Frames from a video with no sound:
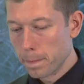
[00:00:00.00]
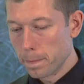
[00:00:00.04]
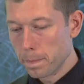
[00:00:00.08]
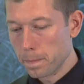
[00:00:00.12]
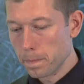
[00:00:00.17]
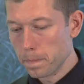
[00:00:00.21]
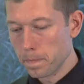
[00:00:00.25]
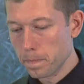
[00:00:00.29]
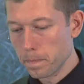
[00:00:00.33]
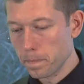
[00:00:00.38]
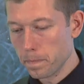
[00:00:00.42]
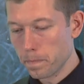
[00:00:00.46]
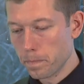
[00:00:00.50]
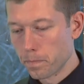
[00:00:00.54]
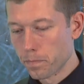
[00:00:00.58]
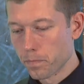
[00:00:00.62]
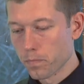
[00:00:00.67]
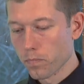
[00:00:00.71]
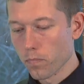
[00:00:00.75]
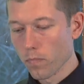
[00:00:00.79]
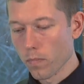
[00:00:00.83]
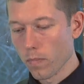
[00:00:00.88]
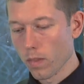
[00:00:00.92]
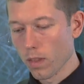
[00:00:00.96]

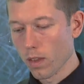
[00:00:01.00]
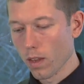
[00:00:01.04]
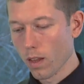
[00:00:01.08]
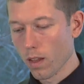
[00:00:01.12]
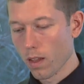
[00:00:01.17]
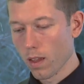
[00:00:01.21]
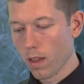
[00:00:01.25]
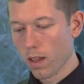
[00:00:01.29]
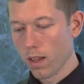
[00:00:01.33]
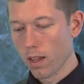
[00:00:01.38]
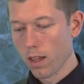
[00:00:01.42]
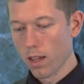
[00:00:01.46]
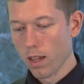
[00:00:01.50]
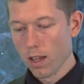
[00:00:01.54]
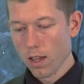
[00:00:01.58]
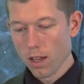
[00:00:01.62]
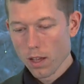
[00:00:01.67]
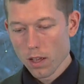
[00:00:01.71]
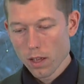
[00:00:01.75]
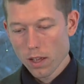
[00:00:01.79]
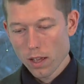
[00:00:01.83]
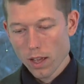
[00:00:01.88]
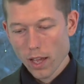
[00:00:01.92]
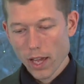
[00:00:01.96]

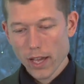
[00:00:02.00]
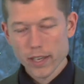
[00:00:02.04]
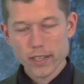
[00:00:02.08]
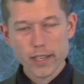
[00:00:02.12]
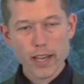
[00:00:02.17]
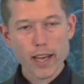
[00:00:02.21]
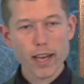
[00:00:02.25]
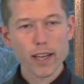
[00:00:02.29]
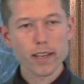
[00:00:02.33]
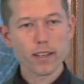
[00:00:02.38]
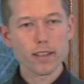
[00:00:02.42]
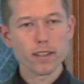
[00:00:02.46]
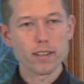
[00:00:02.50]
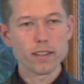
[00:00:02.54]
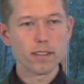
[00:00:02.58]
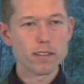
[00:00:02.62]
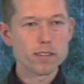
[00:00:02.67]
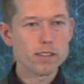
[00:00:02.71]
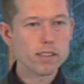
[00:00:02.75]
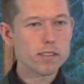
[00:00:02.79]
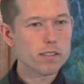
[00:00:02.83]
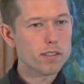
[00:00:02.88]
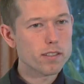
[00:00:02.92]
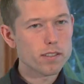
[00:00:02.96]
And yet,
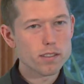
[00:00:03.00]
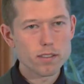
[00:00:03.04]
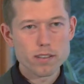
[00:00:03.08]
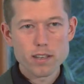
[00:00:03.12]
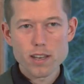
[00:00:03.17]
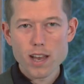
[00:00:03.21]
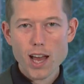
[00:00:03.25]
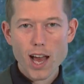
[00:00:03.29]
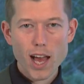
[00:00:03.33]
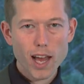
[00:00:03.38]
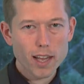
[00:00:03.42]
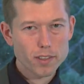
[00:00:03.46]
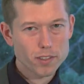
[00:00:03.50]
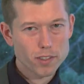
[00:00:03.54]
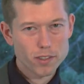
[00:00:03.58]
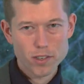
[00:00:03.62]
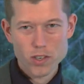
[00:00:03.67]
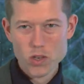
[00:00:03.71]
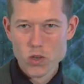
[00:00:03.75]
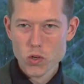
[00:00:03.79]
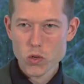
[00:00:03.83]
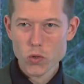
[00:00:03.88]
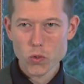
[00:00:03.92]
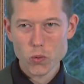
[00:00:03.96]
this is not
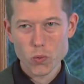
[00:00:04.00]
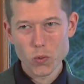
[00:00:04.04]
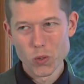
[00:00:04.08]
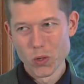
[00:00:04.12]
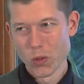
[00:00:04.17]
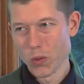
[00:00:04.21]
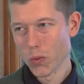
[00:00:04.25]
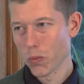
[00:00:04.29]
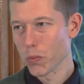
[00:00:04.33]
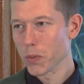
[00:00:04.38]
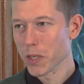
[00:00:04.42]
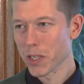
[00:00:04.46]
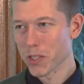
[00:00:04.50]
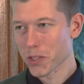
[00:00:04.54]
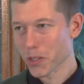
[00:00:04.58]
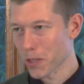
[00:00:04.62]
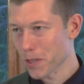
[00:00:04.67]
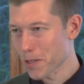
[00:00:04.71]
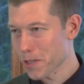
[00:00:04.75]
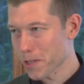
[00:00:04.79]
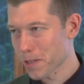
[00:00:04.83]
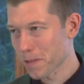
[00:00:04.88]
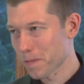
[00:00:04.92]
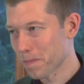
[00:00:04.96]
new
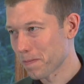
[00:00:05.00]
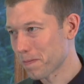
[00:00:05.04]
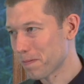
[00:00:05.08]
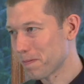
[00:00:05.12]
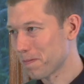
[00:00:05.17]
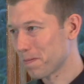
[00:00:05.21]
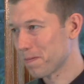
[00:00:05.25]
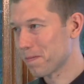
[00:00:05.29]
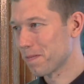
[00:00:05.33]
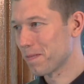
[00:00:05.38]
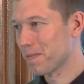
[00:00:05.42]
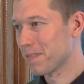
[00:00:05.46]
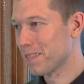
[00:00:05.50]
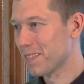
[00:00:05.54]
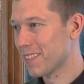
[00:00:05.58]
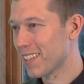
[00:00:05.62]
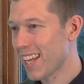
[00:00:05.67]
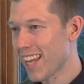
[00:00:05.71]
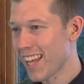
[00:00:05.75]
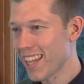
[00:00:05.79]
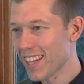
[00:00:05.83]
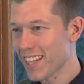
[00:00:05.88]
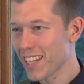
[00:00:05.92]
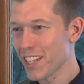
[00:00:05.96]
research.
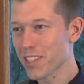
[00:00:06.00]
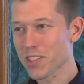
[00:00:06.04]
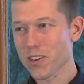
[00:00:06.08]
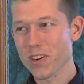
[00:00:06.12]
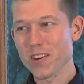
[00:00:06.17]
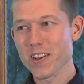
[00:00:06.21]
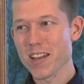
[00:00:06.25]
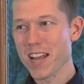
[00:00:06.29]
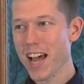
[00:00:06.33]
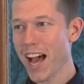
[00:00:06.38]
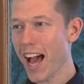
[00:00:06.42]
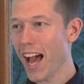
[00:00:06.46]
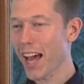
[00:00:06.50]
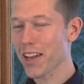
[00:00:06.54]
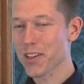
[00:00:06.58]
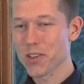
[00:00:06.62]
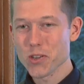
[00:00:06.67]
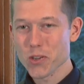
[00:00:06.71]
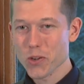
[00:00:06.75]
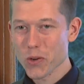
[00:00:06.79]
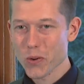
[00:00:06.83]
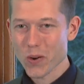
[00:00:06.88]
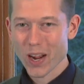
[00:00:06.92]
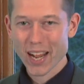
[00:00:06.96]
These are not
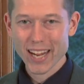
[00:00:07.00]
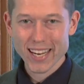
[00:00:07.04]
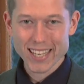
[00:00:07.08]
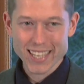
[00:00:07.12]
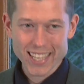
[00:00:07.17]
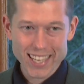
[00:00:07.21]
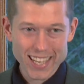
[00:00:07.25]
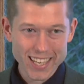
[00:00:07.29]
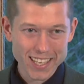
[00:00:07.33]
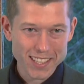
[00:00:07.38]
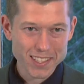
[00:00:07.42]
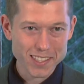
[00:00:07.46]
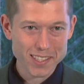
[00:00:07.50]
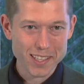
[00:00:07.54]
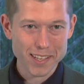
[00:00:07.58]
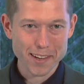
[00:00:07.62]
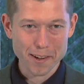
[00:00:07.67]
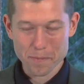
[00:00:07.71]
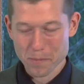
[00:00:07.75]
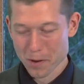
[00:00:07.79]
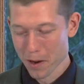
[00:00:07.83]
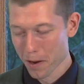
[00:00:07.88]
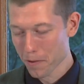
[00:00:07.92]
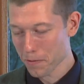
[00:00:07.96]
new ideas that I
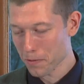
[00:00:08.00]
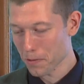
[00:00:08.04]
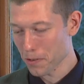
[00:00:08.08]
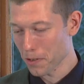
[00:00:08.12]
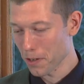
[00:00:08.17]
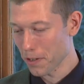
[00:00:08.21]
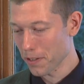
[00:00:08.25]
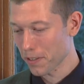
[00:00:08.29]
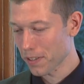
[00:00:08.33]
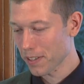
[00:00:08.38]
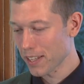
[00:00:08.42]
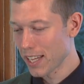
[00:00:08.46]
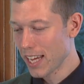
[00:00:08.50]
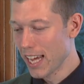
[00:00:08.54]
brought forth.